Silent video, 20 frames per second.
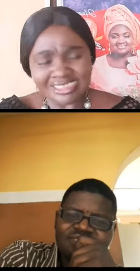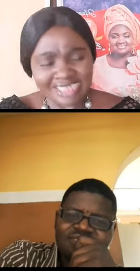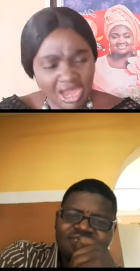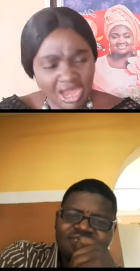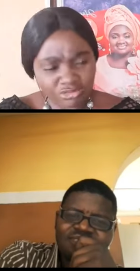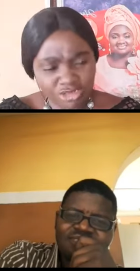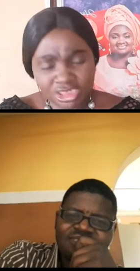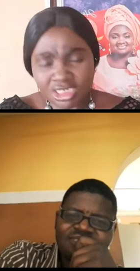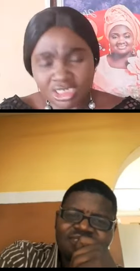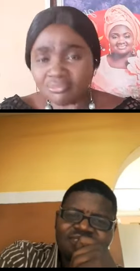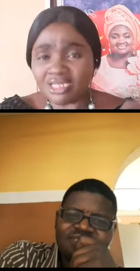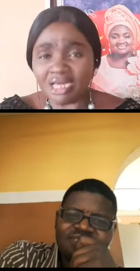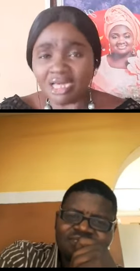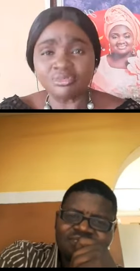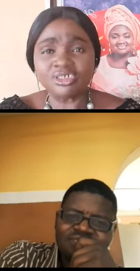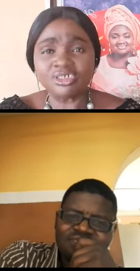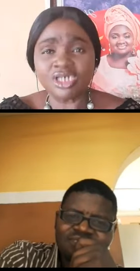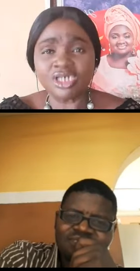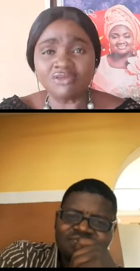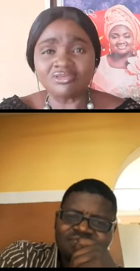Speaker 1: They have seen
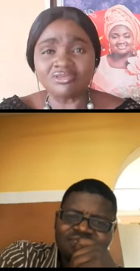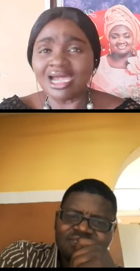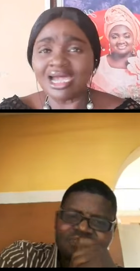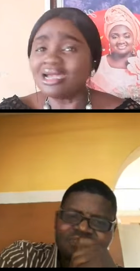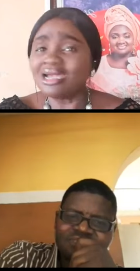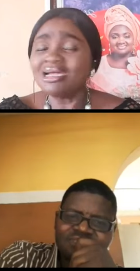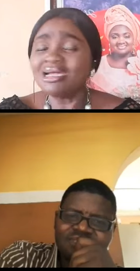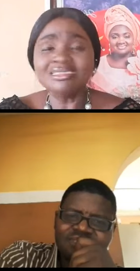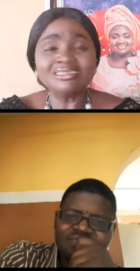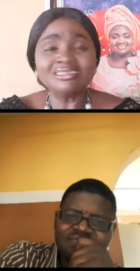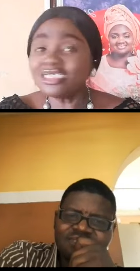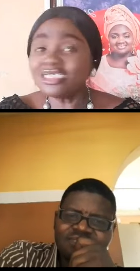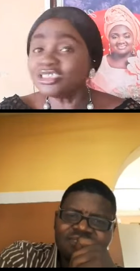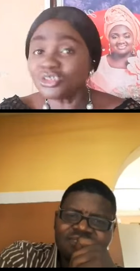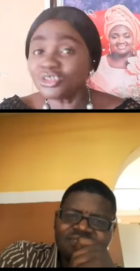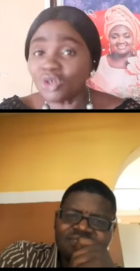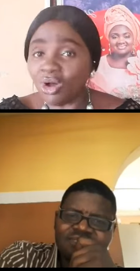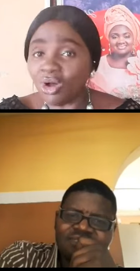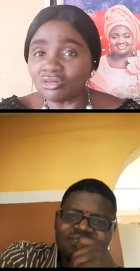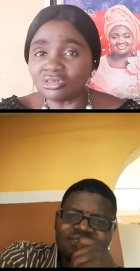themselves that
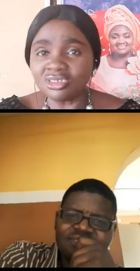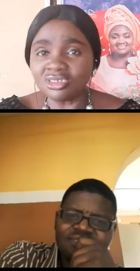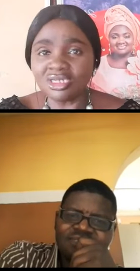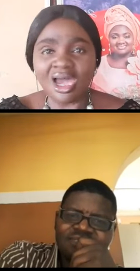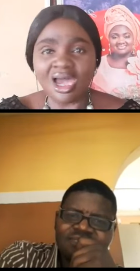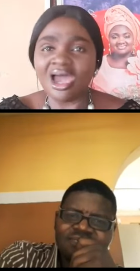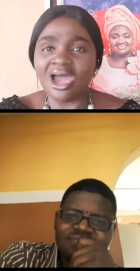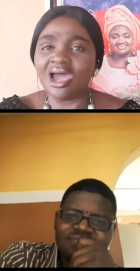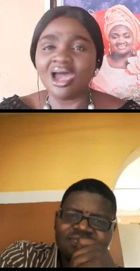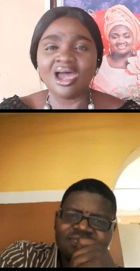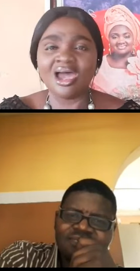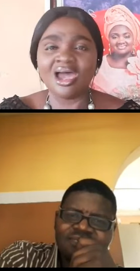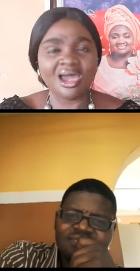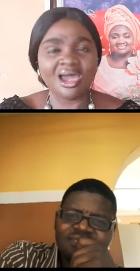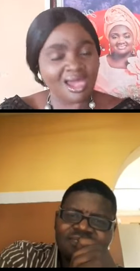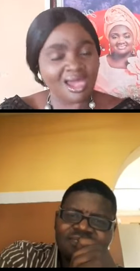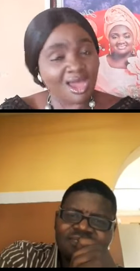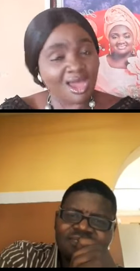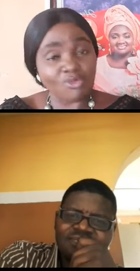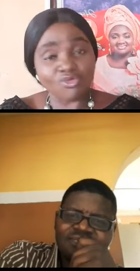this God, uh, uh,
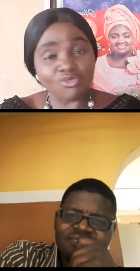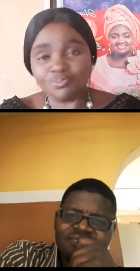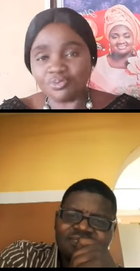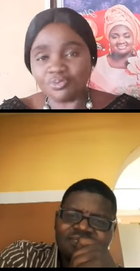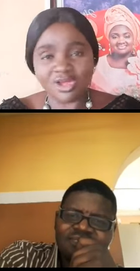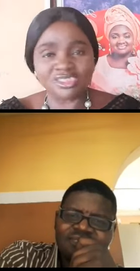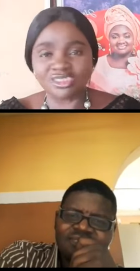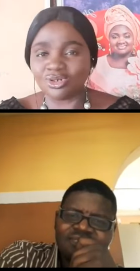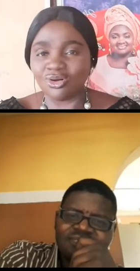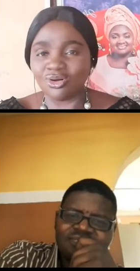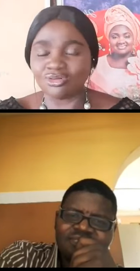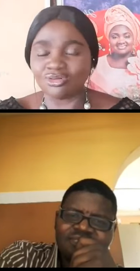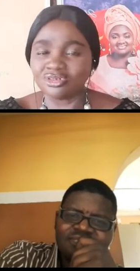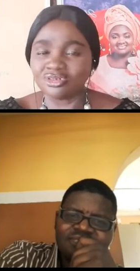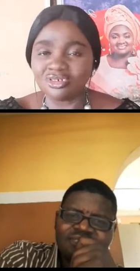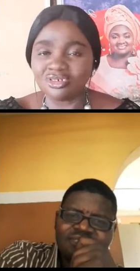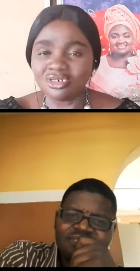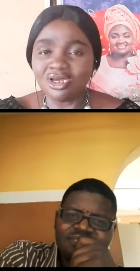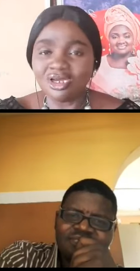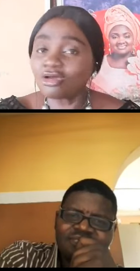uh I will praise God.
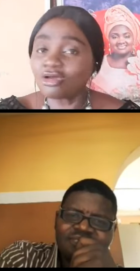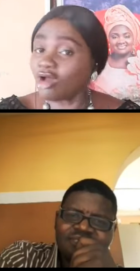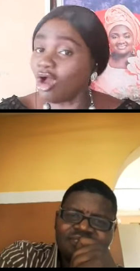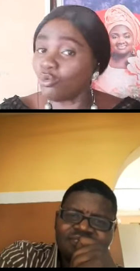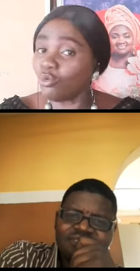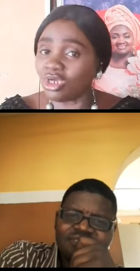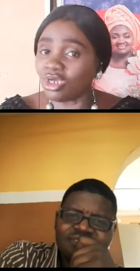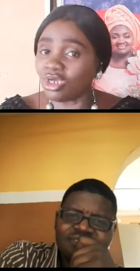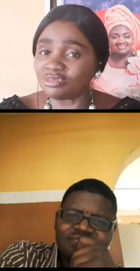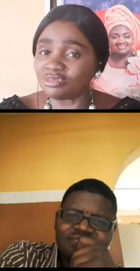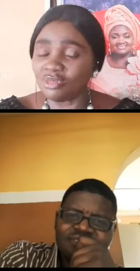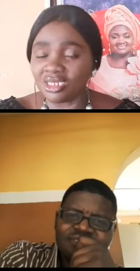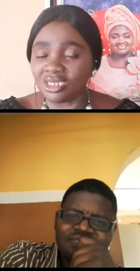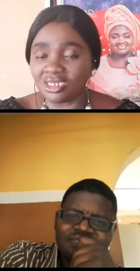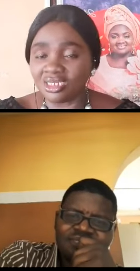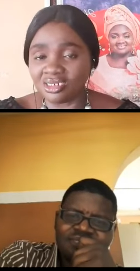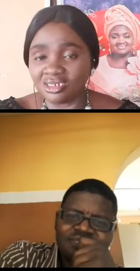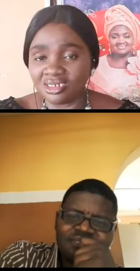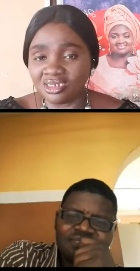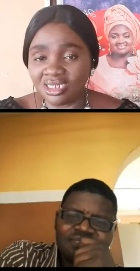Come with me.